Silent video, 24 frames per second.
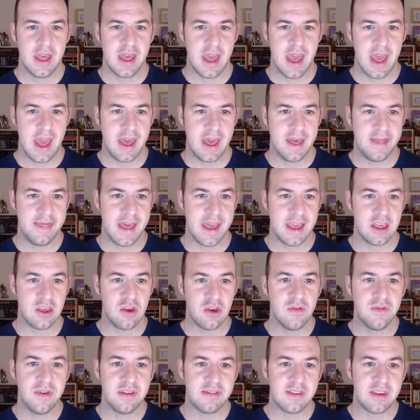and that
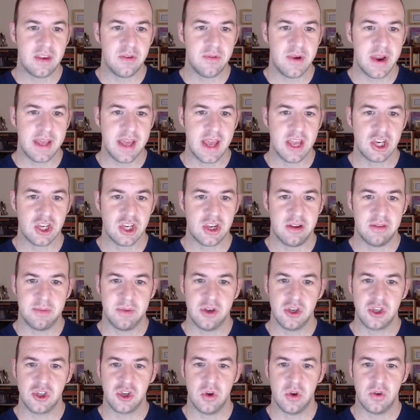UVC radiation has been
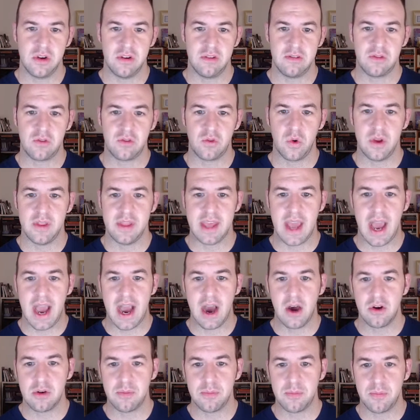shown to destroy the
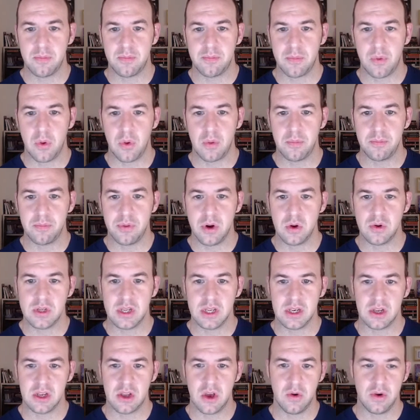outer
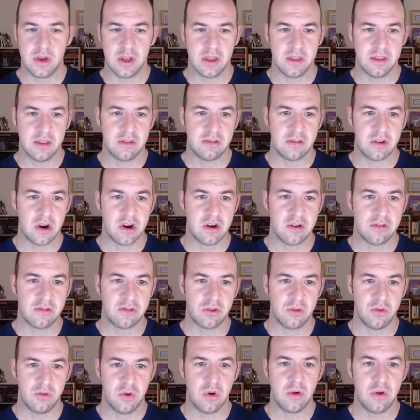protein coating of the SARS
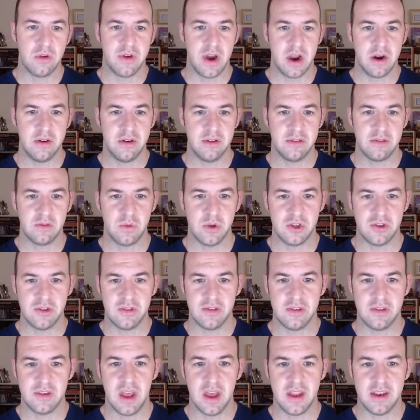coronavirus, which
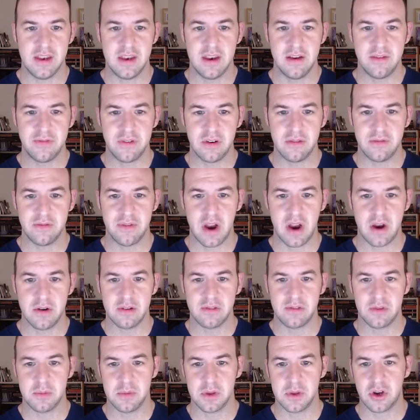is a different
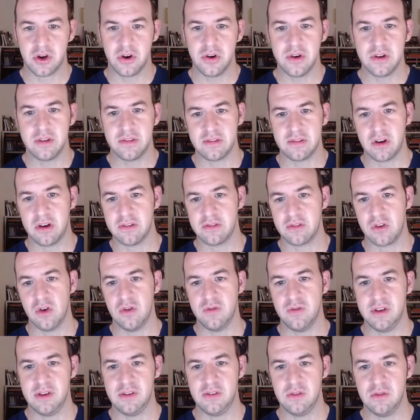virus from the current
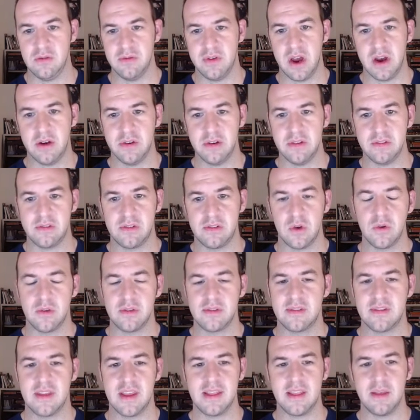SARS-CoV-2 virus. So
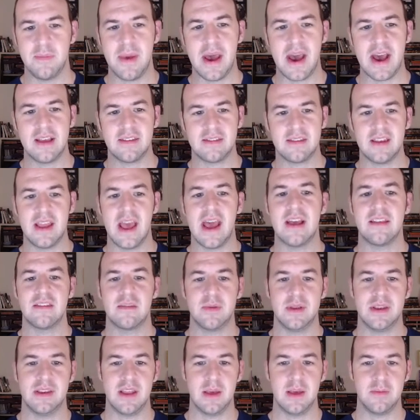it's in the past, it has
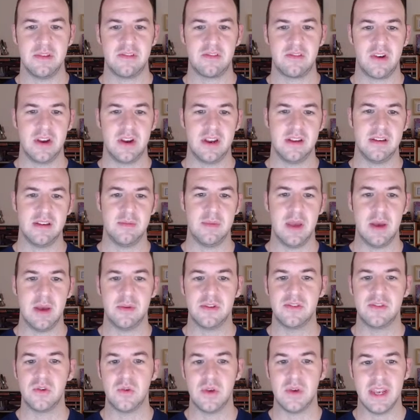been demonstrated to be able
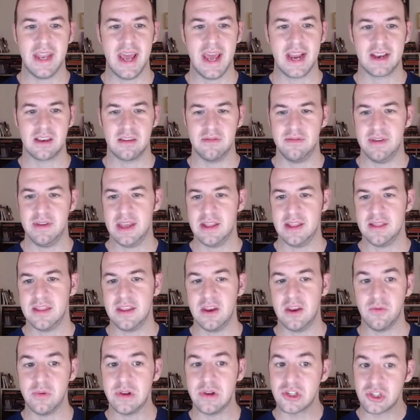to inactivate the
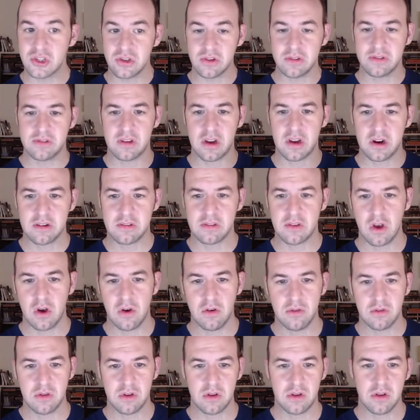original
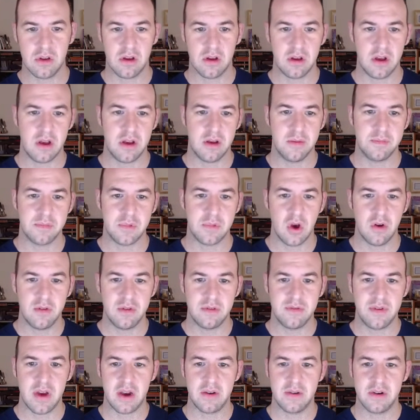SARS-CoV
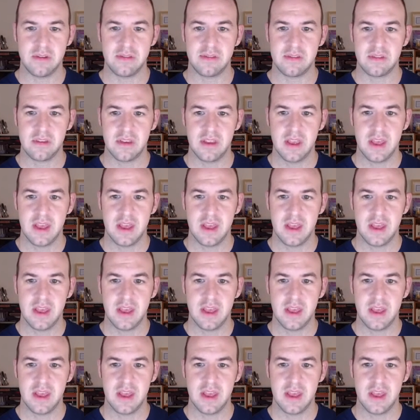virus,